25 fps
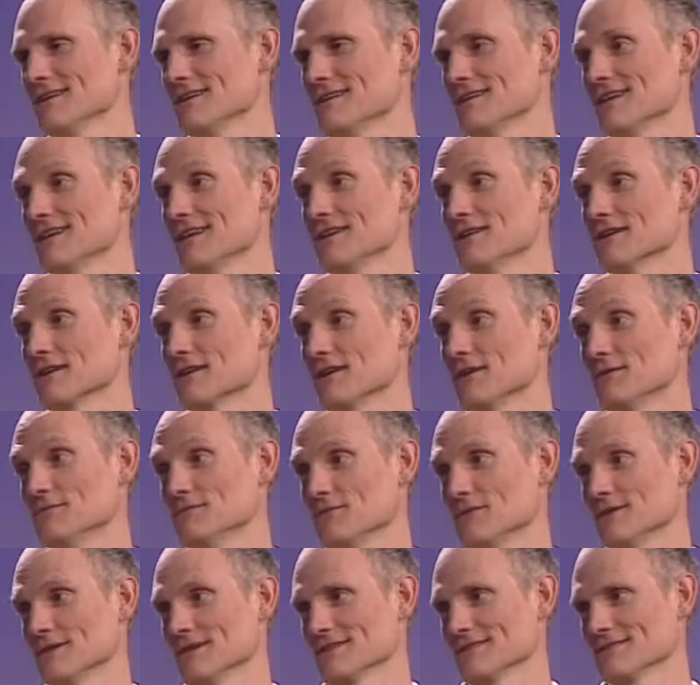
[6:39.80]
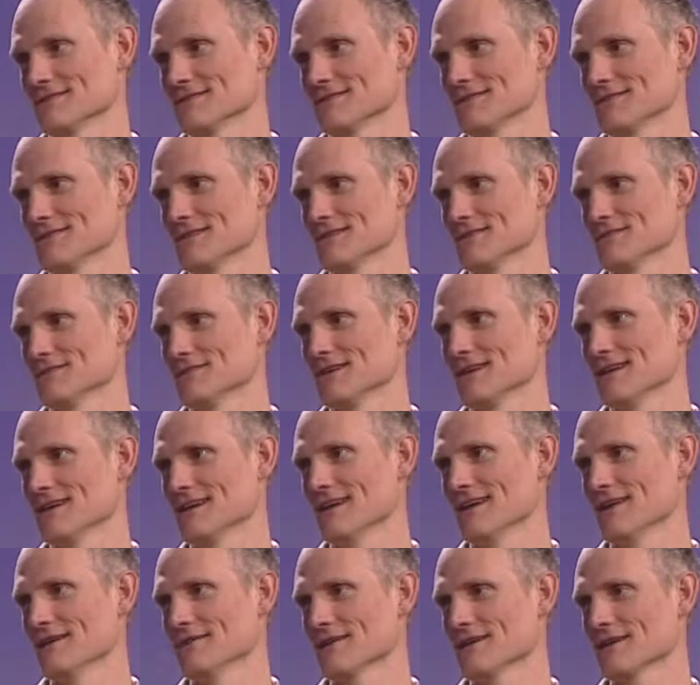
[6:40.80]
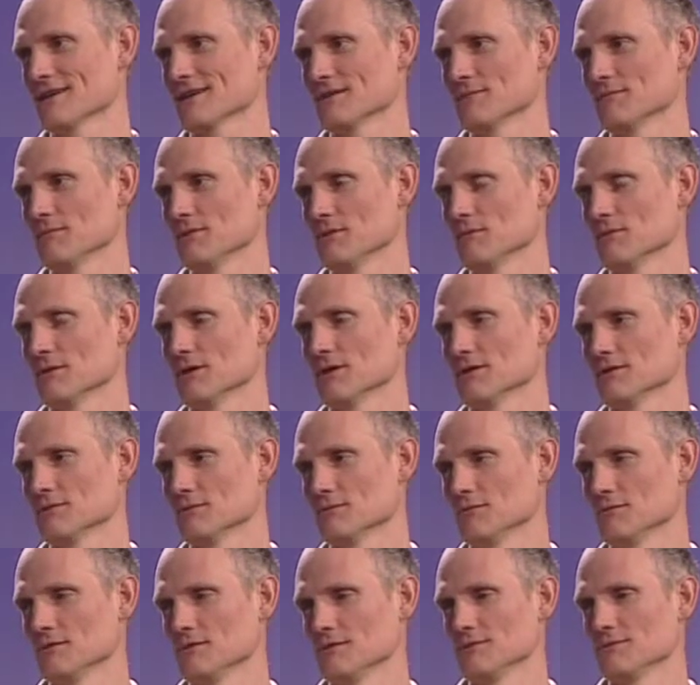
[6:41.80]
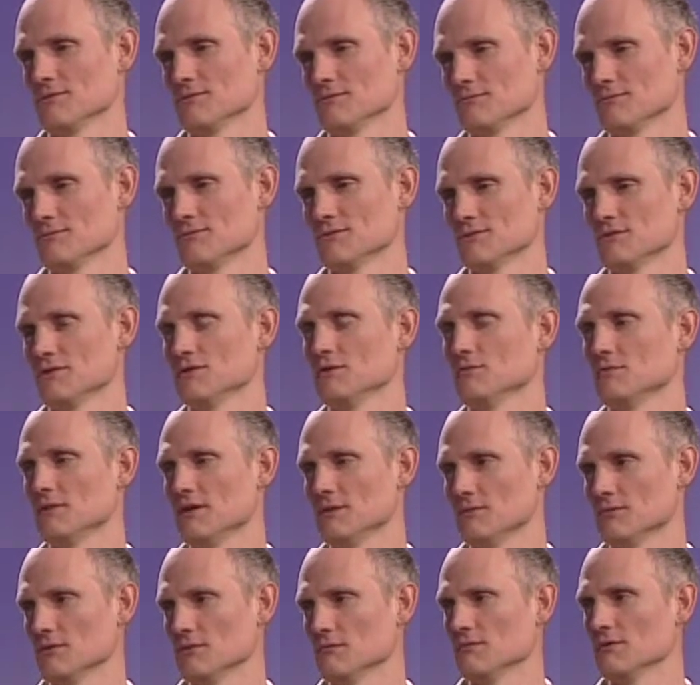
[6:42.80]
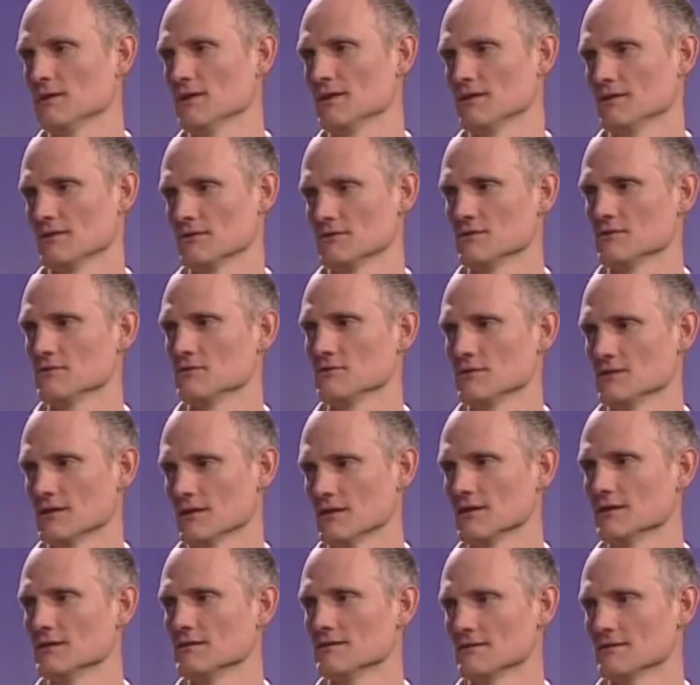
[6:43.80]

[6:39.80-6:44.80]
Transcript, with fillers: in an inner conflict and seeing how that can be worked with two people playing the two sides.